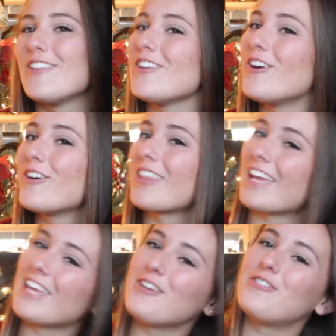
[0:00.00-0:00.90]
So
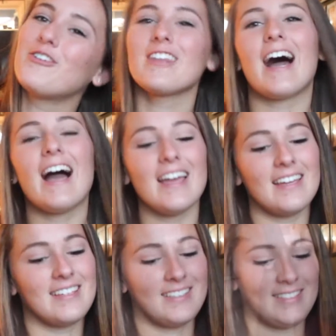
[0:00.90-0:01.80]
thank you for
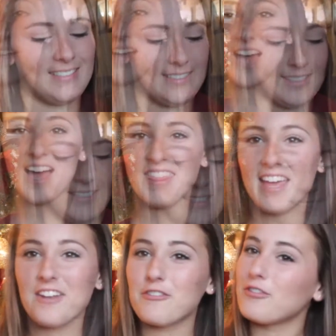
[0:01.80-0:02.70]
that. And
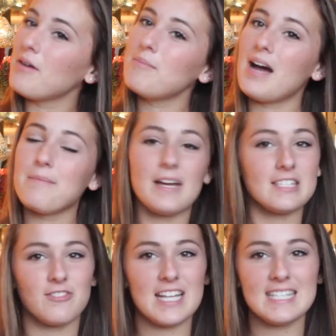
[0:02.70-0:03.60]
then from my
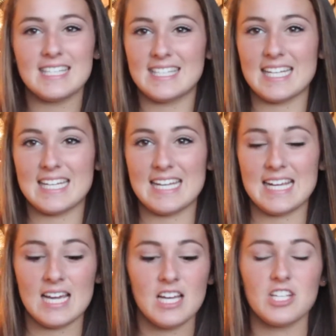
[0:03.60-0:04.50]
best friend
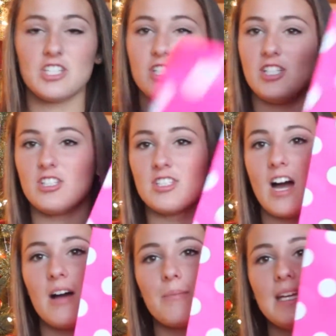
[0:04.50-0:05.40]
Sydney, she just
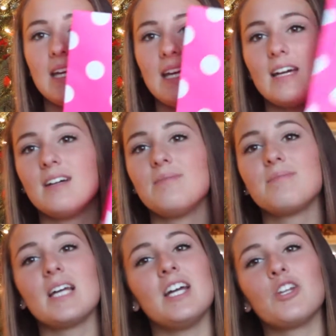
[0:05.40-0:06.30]
got me
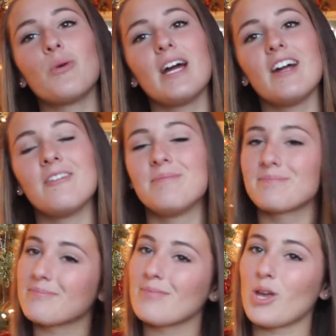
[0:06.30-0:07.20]
underwear
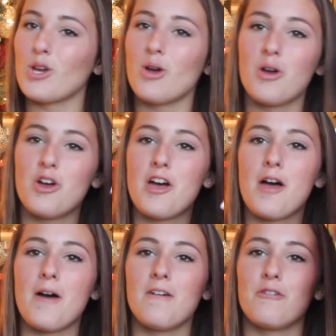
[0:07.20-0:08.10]

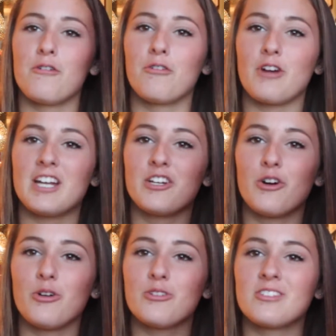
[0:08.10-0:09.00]
friend
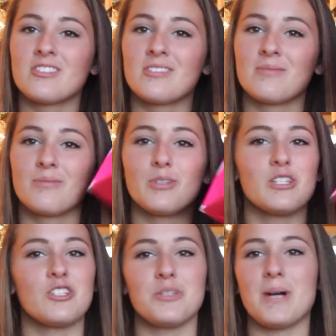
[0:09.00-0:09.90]
goals
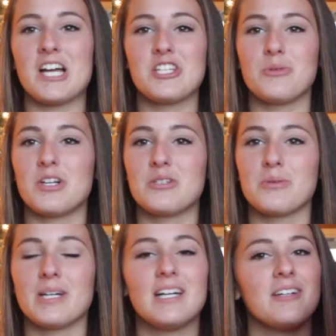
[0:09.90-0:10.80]
when she buys you
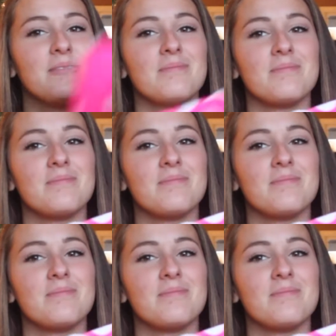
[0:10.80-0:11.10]
underwear.